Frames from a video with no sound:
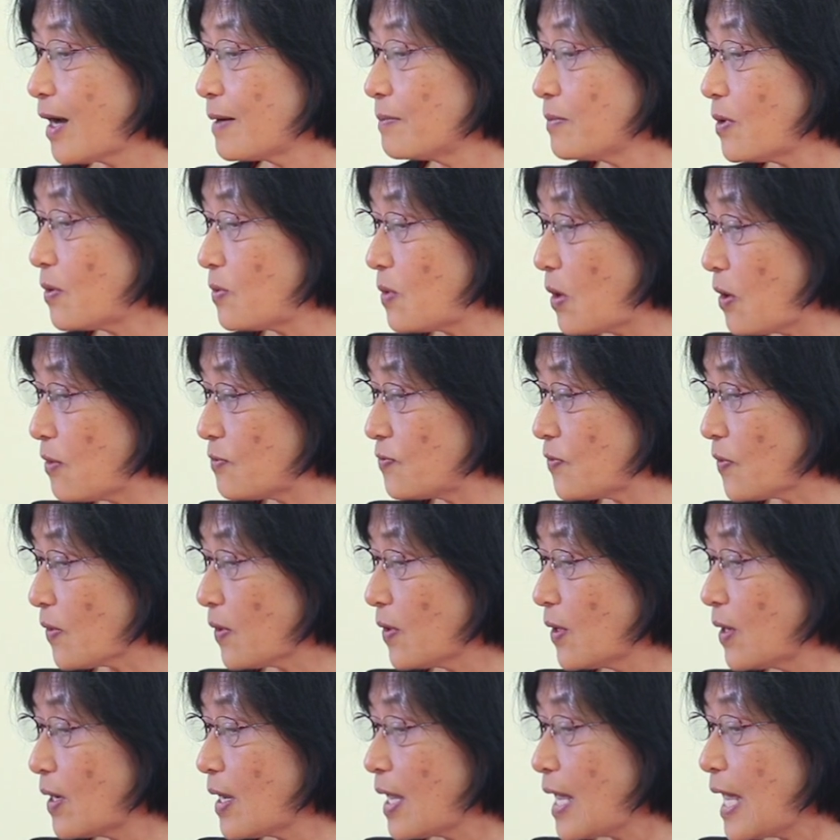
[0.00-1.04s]
Moreover,
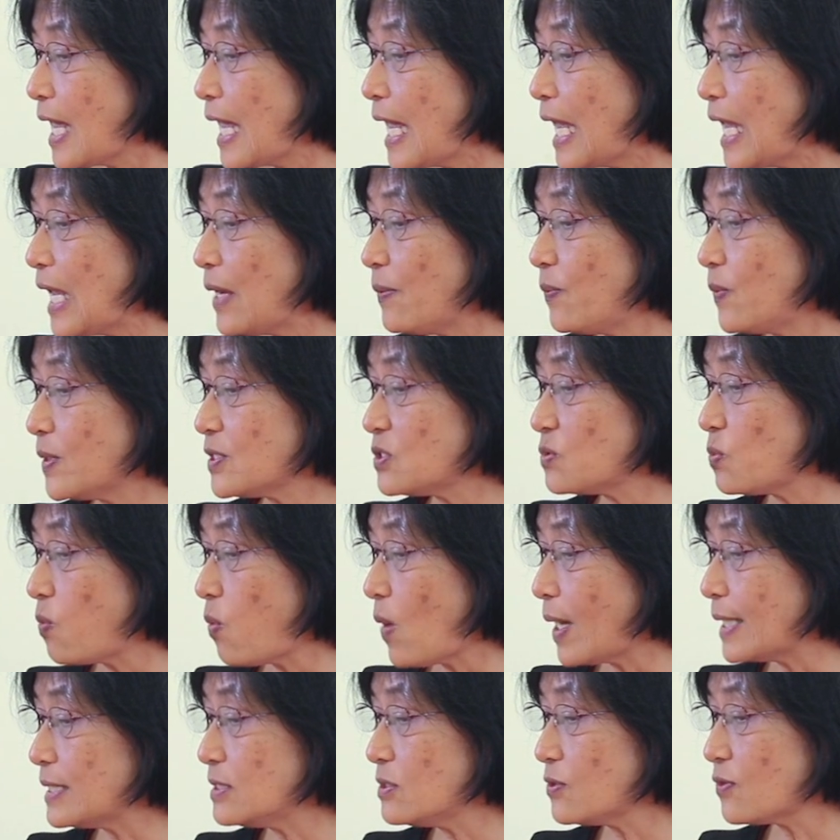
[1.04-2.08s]
it was
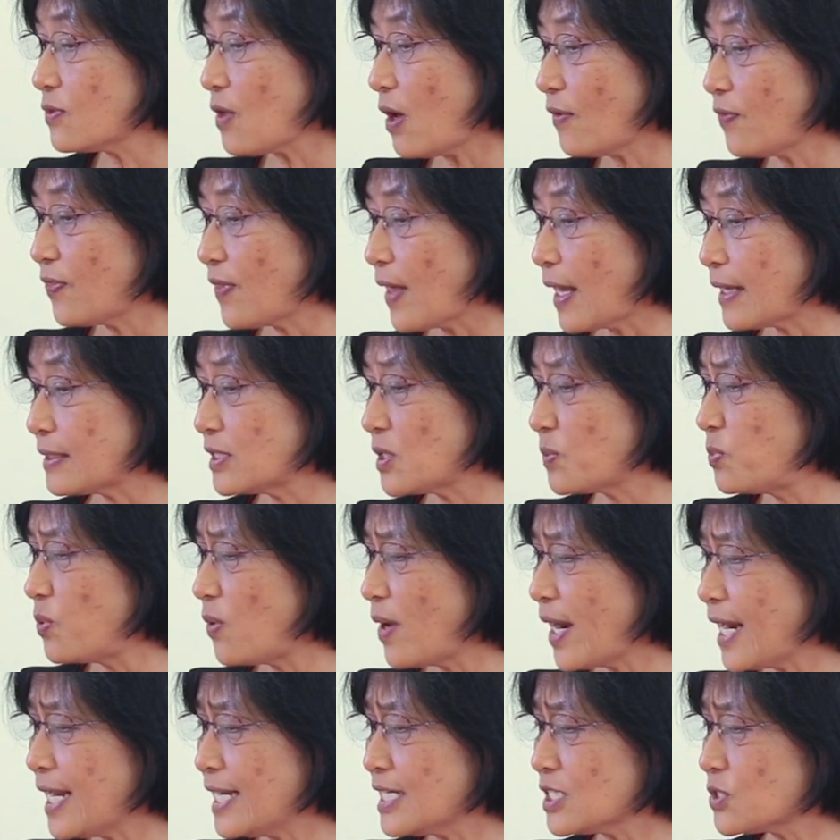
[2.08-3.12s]
once thought that the
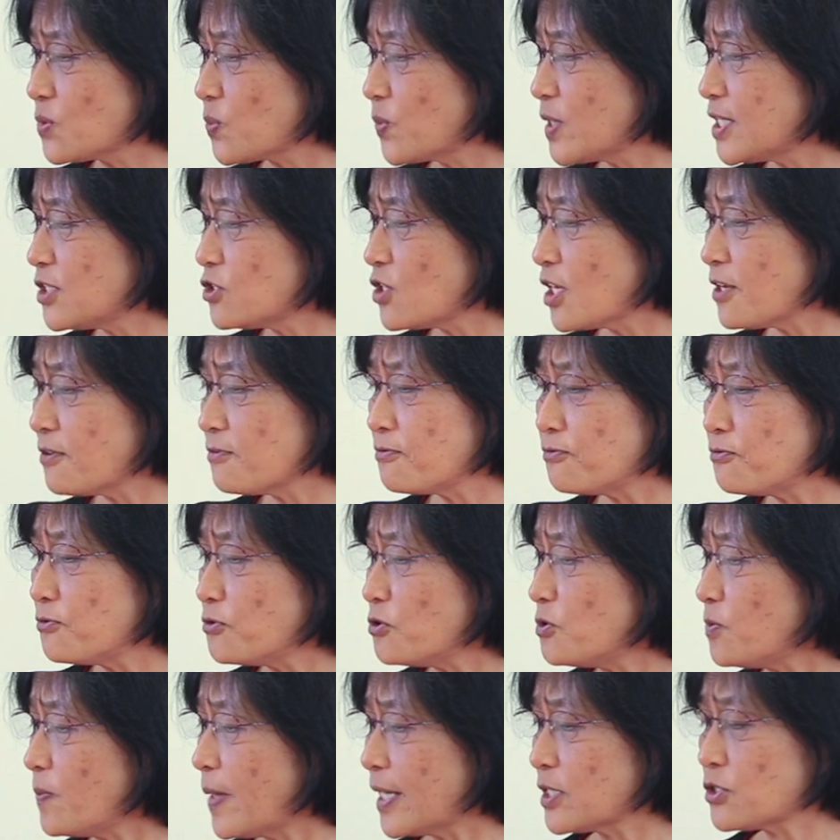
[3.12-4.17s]
brain is reaching
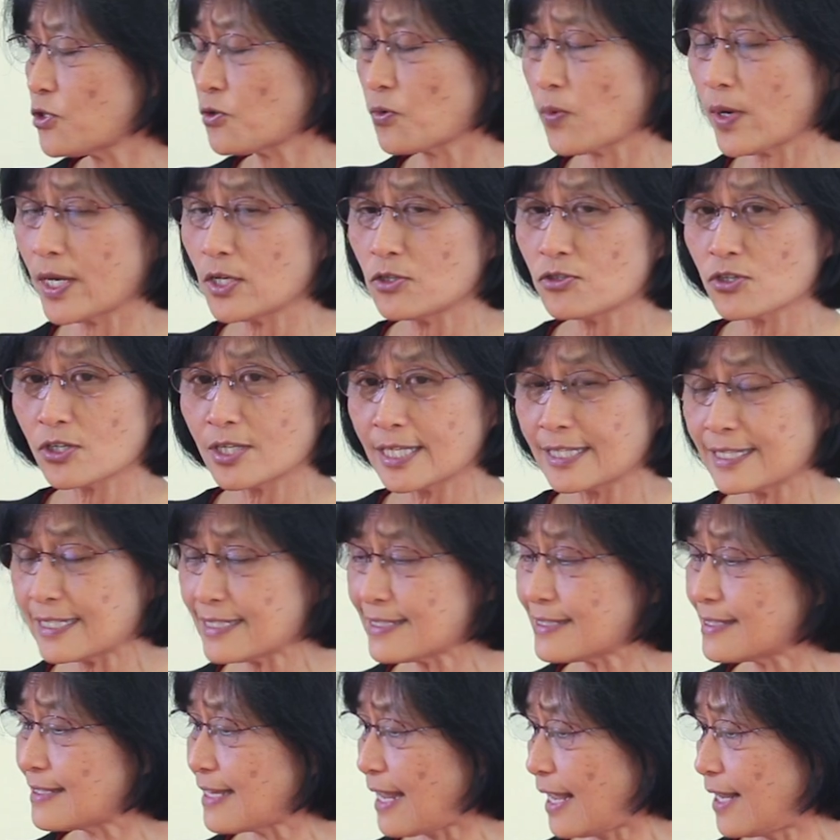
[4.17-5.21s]
full maturation at
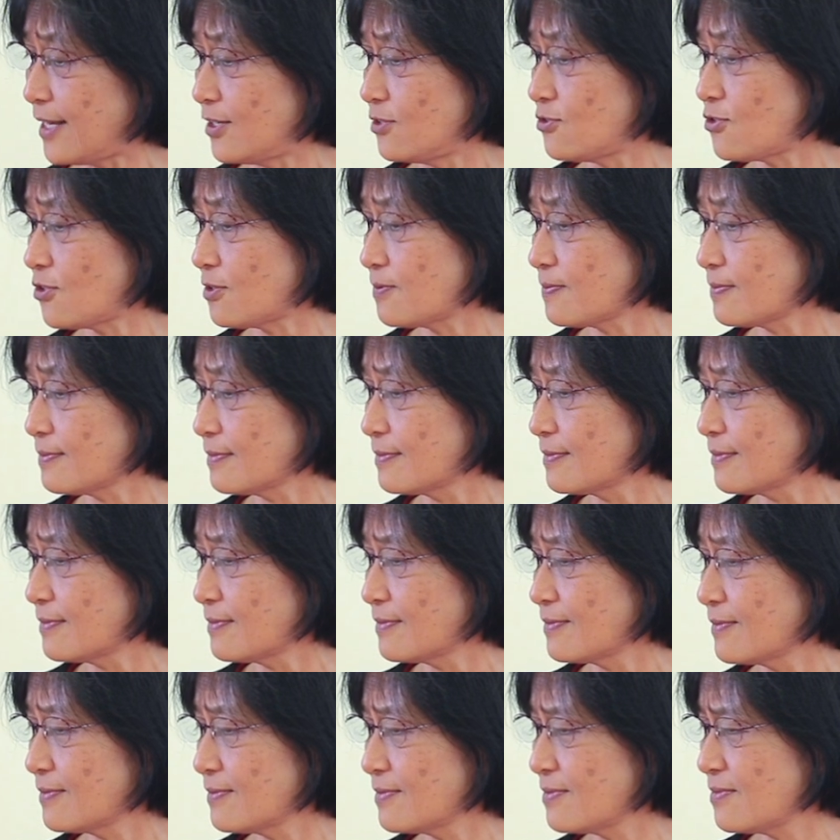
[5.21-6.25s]
this stage.
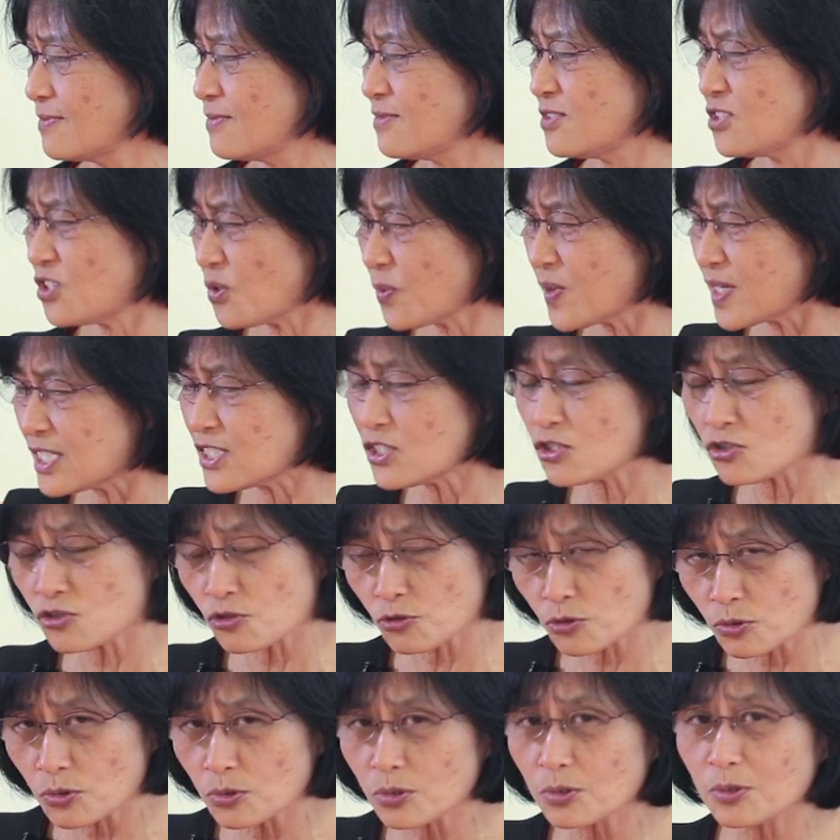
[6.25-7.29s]
So it is
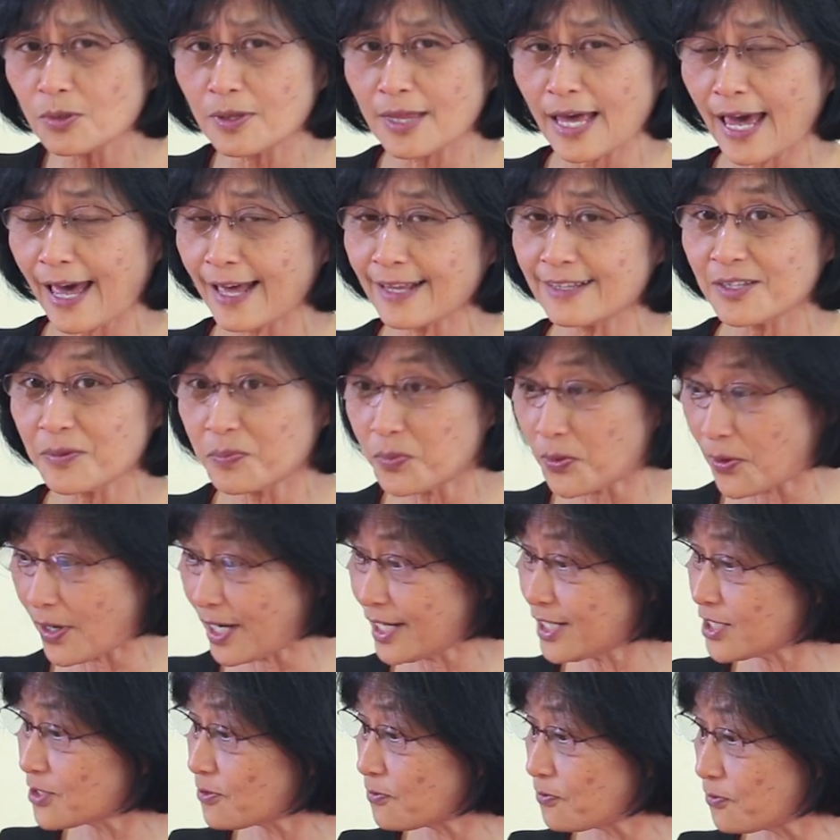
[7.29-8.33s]
true that the
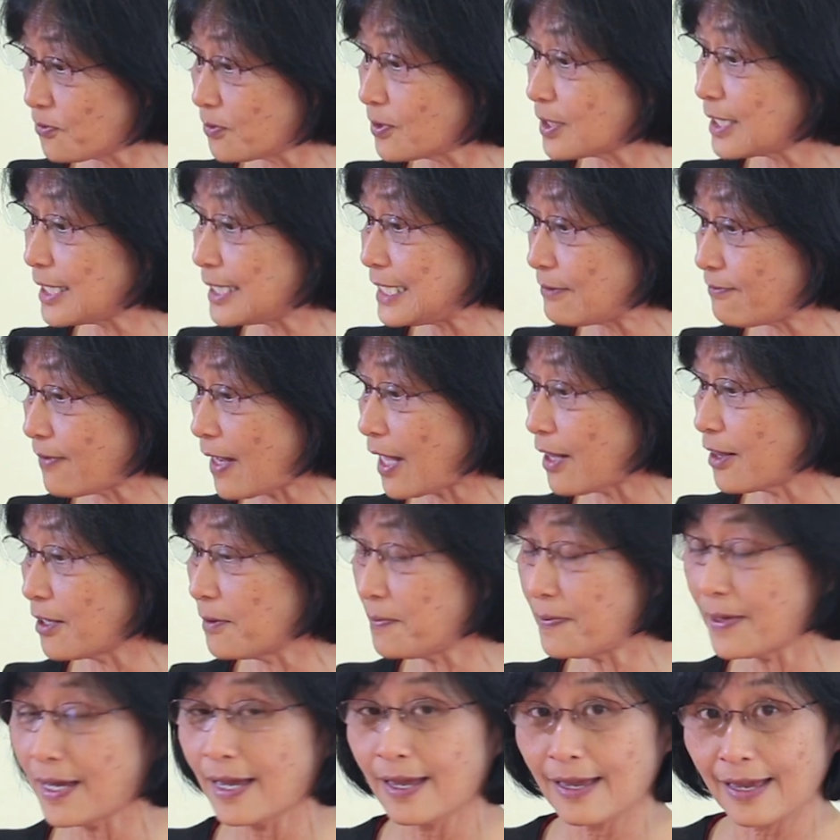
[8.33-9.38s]
brain is fully
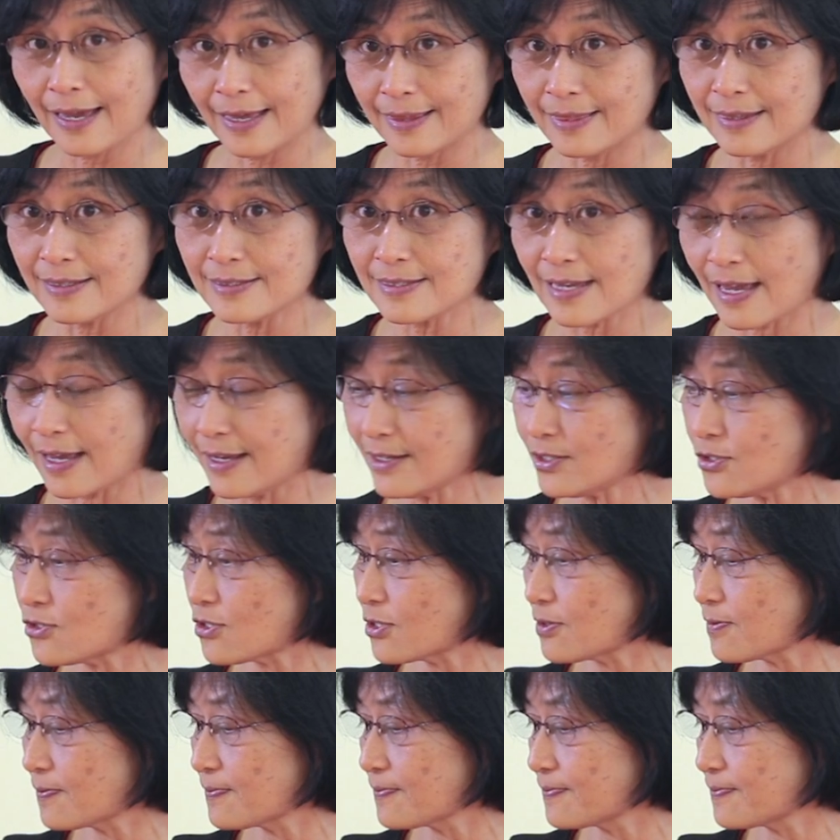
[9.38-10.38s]
developed at this age.